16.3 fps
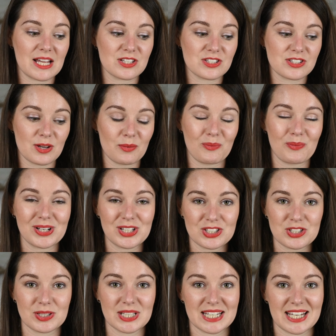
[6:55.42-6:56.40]
So when you're
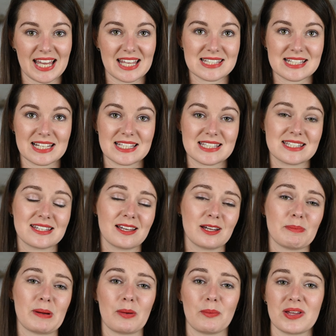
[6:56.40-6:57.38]
doing your guest list, think
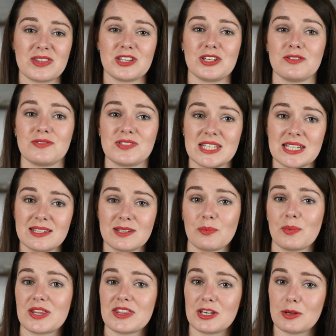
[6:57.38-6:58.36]
about whether you've seen
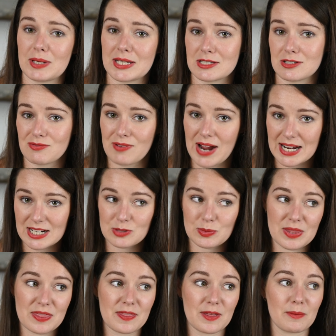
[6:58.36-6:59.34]
them, whether you interact
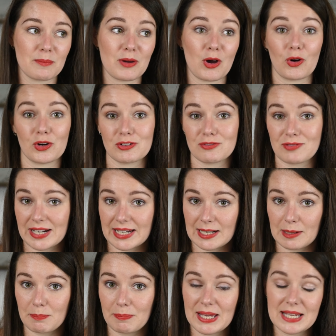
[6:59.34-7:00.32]
with them on a
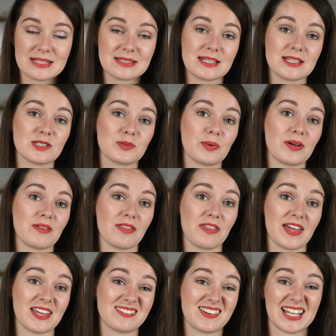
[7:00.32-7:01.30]
regular basis, whether
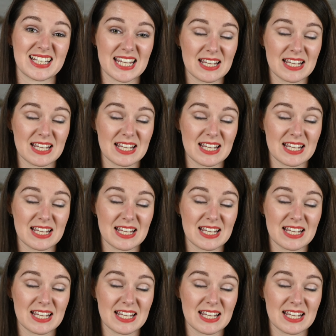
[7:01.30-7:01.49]
they've had